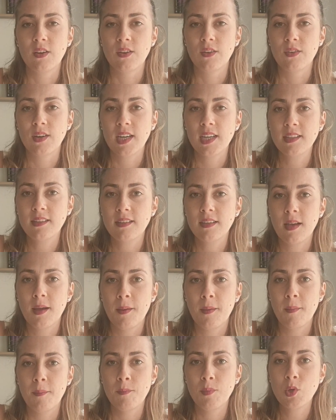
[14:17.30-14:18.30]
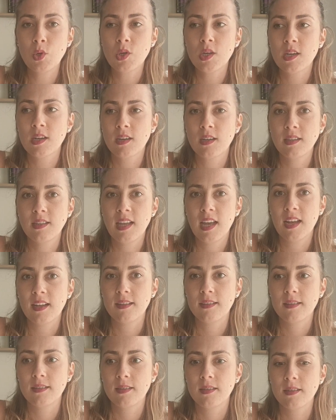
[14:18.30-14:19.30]
write a book
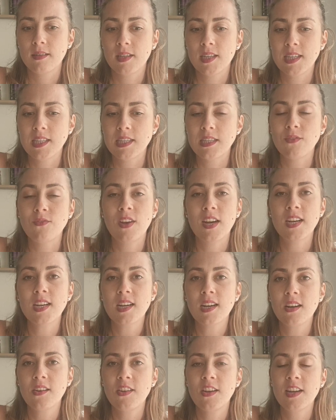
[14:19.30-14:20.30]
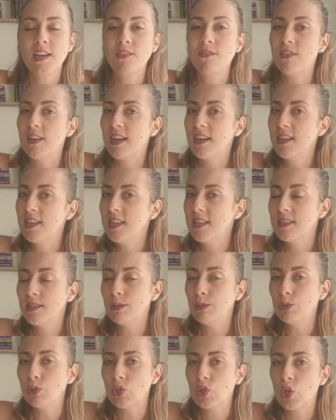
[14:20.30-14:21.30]
that it's very clear, very easy
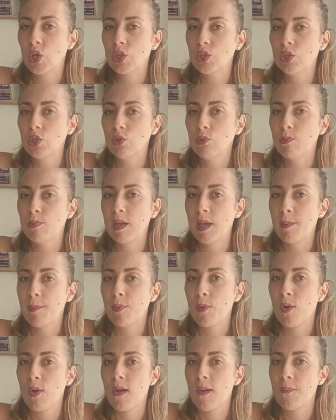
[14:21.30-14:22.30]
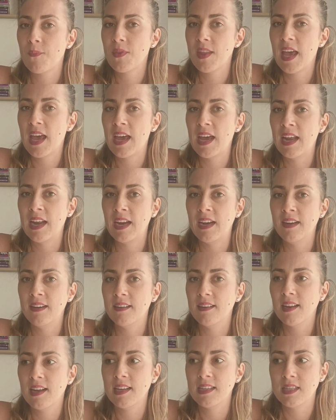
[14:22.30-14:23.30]
to taught new people,
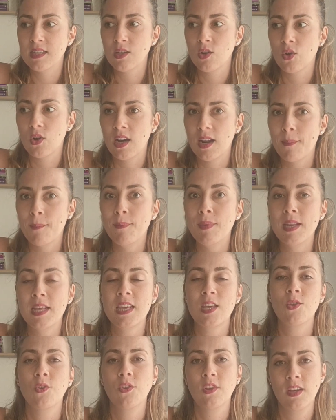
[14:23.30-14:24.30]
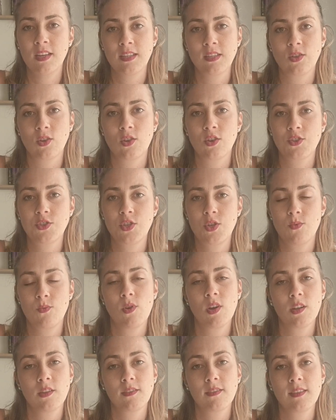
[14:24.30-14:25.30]
and it's gonna bring you the results you
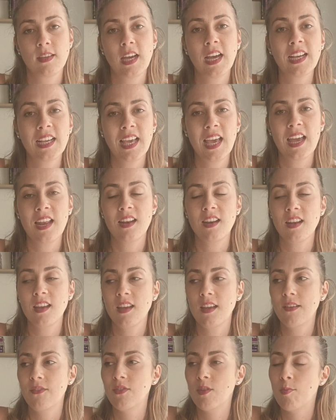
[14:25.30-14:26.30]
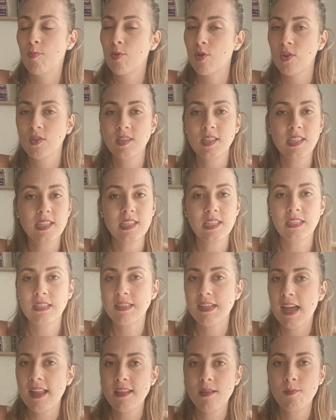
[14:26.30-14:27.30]
want. Again, if the process is
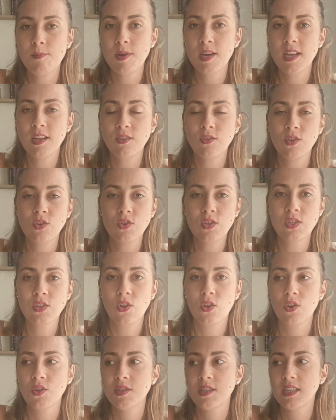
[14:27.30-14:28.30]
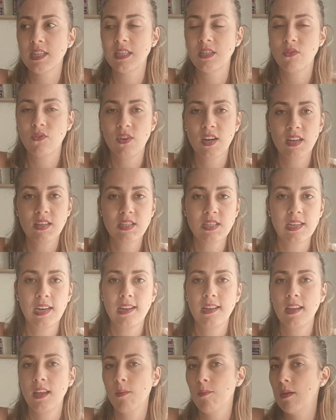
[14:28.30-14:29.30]
not to bring the results, it's
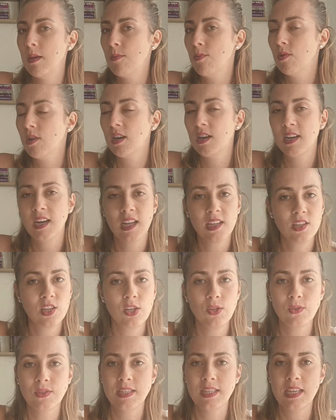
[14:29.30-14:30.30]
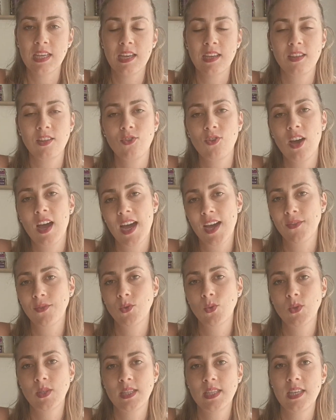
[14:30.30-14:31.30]
frustrating, people are not using it, you have
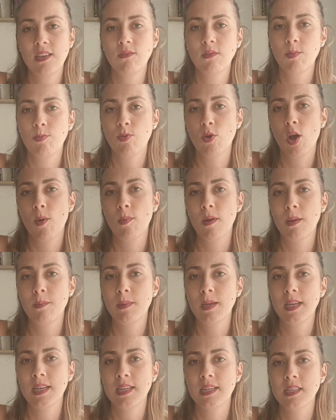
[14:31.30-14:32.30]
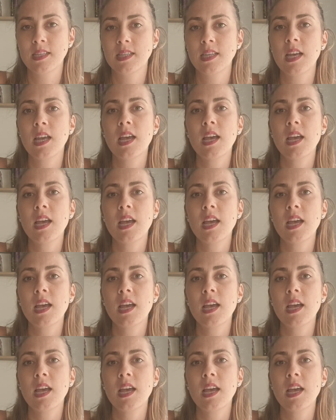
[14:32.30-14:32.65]
to see if the problem is